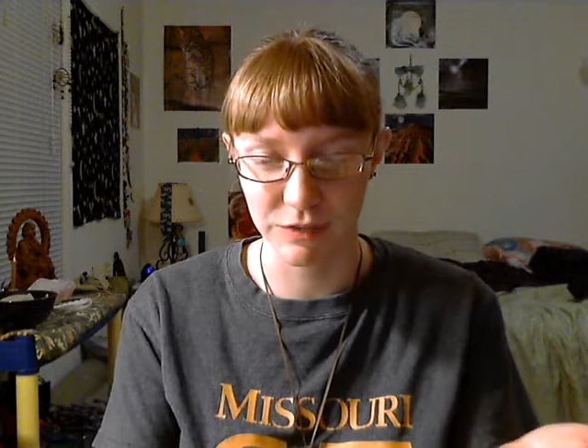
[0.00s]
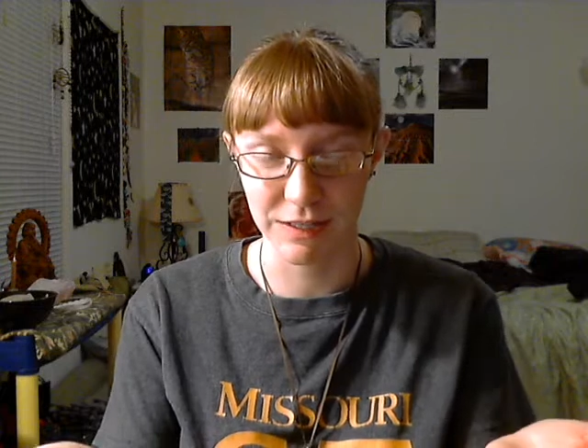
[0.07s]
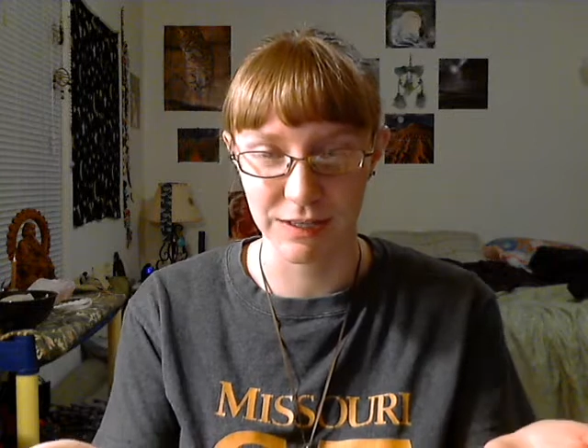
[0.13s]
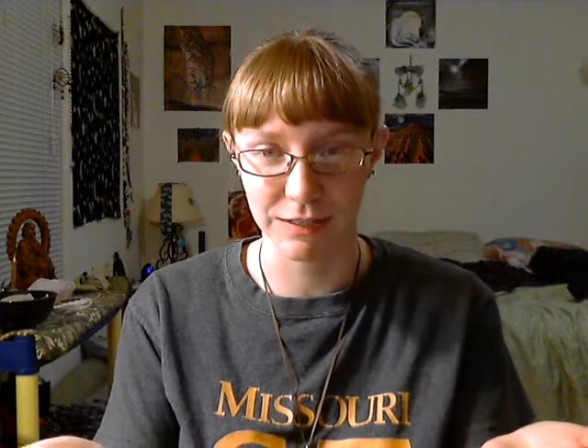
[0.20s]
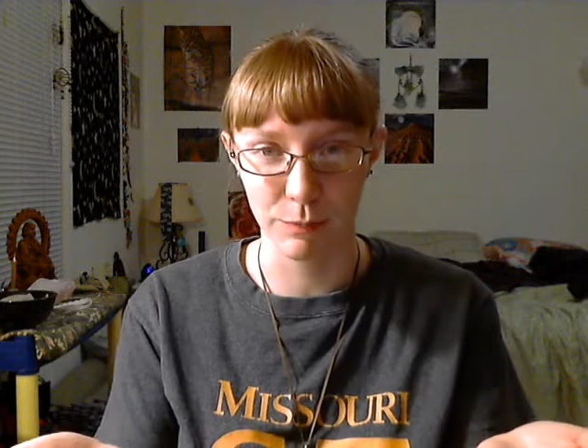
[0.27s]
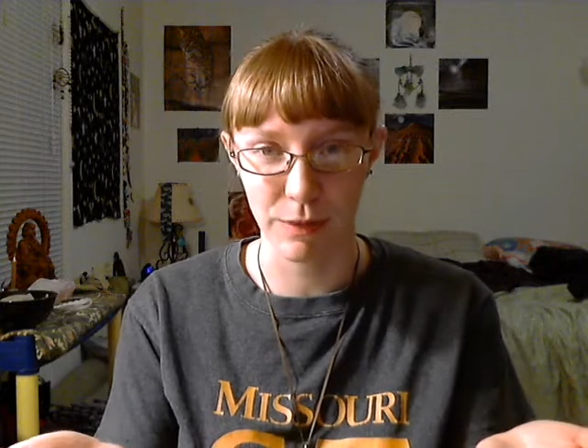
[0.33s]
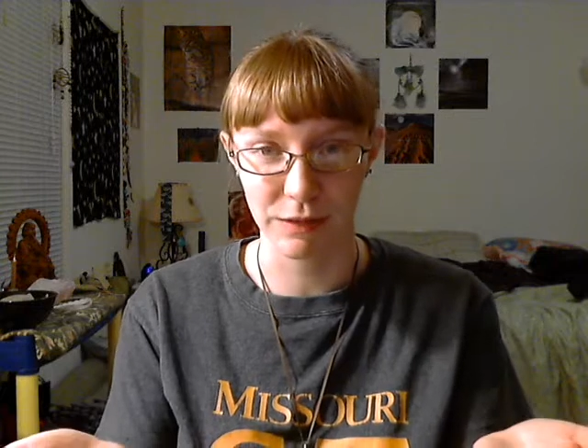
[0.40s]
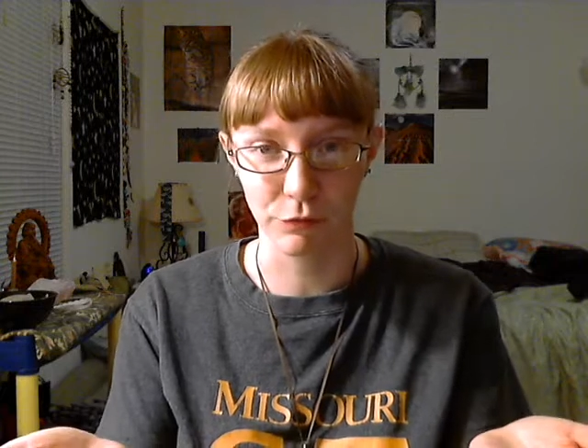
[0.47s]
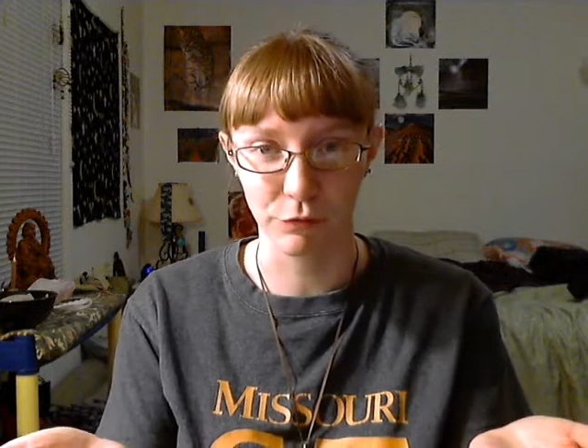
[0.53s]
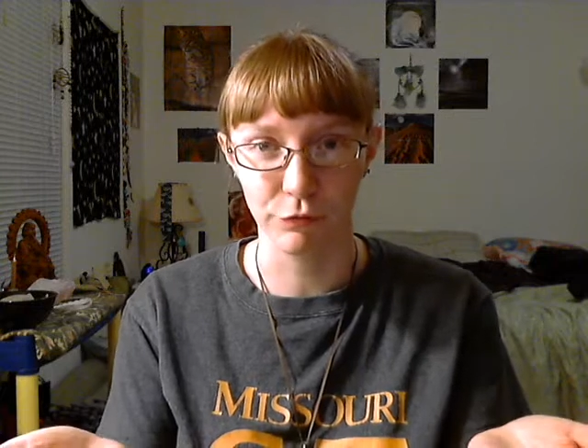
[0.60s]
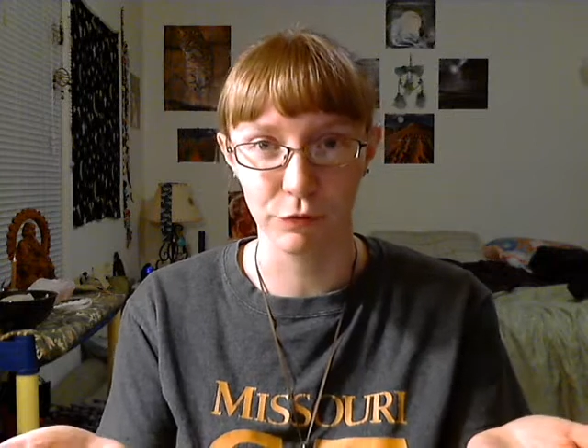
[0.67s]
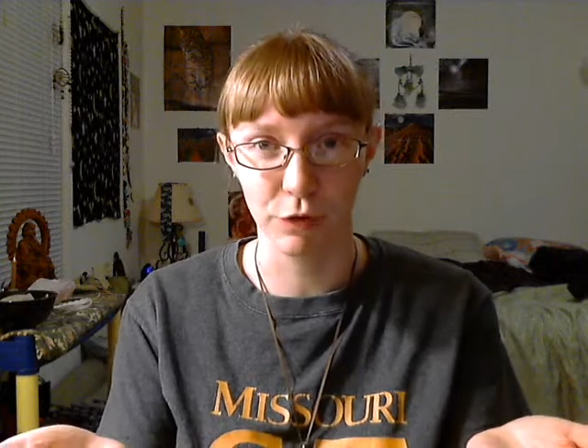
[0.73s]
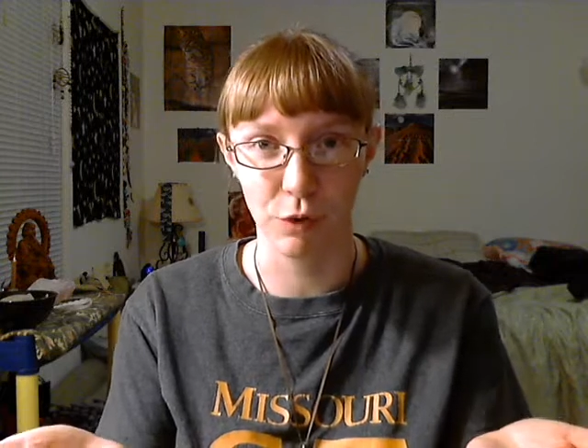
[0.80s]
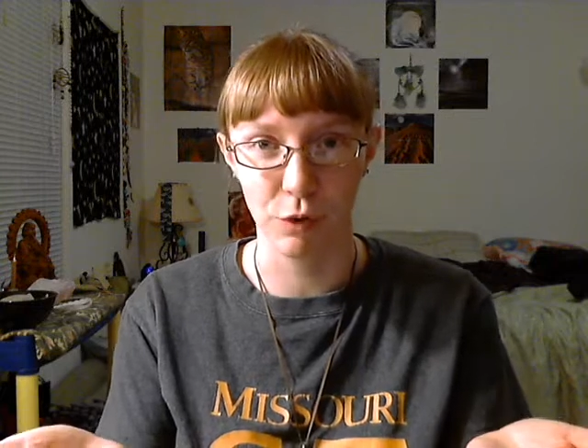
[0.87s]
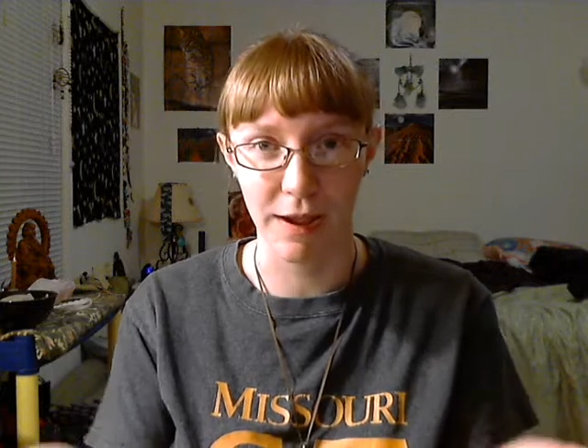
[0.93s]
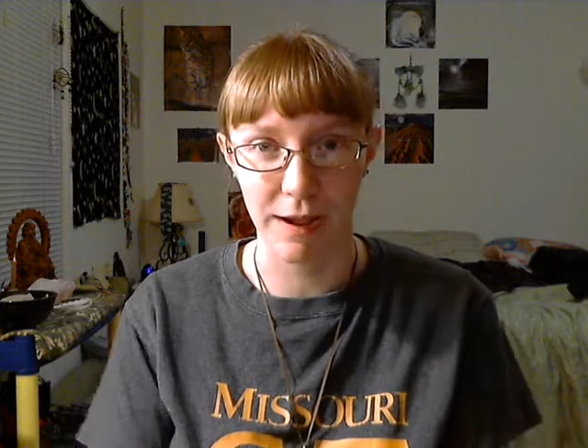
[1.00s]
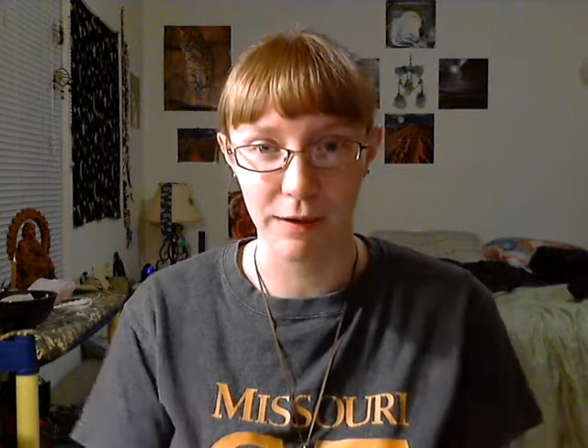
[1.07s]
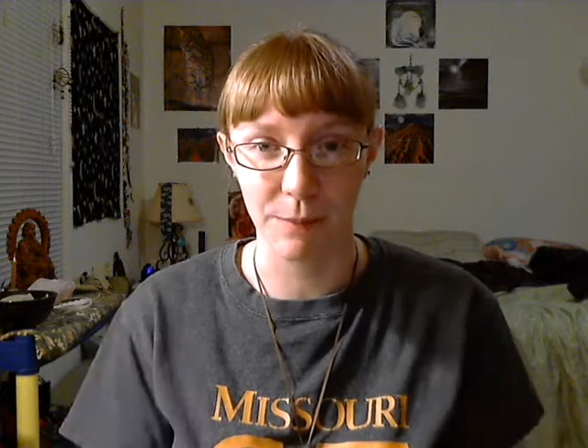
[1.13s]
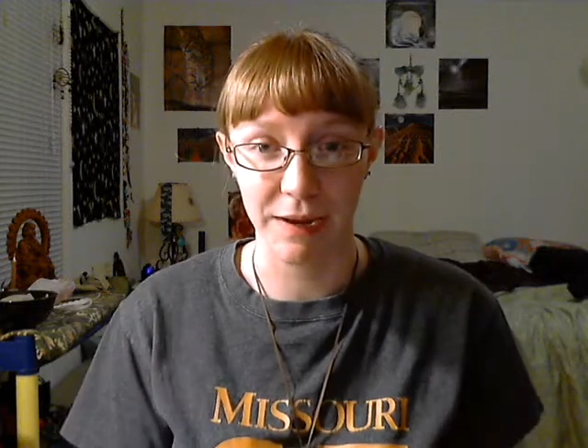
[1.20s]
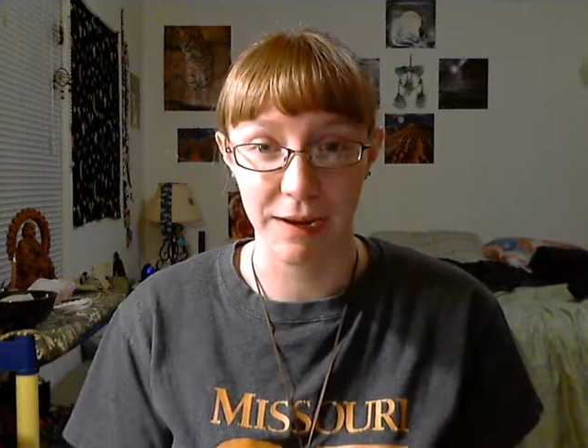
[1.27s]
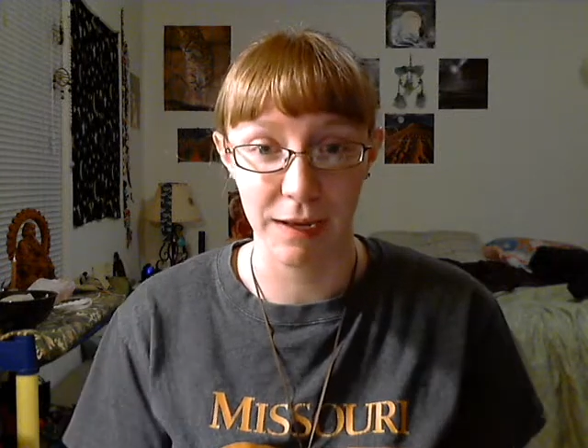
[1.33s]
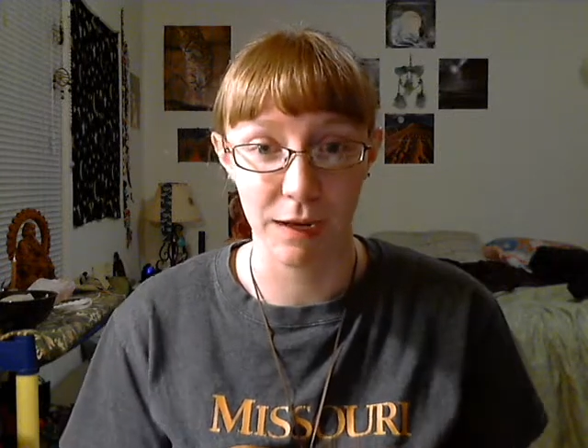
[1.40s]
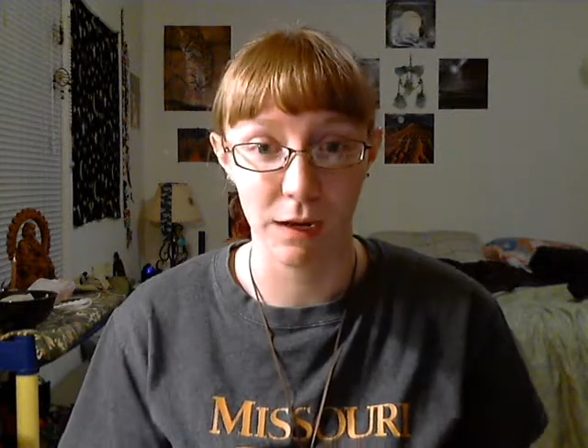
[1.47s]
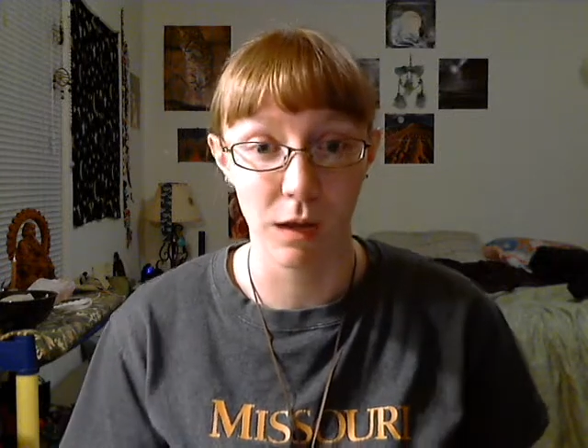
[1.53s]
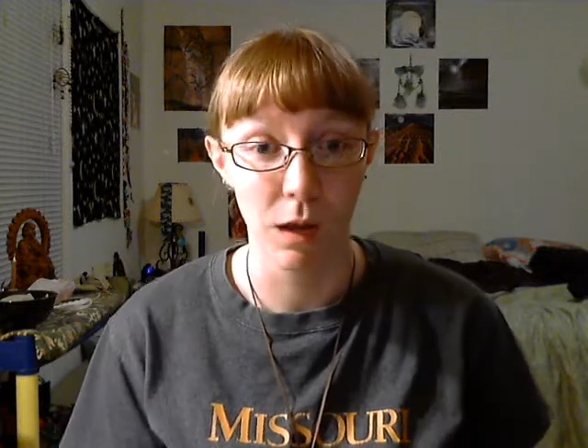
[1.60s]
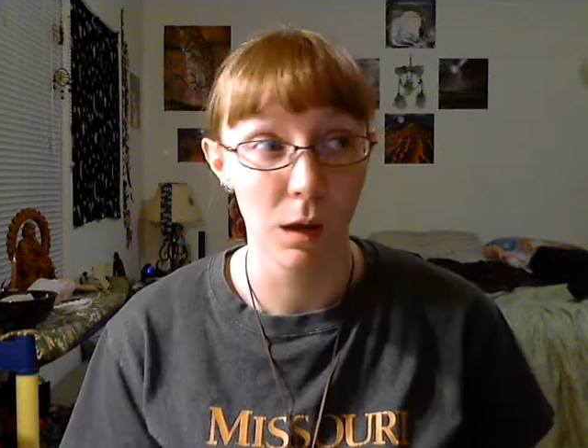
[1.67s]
like it's about to float out of my hand.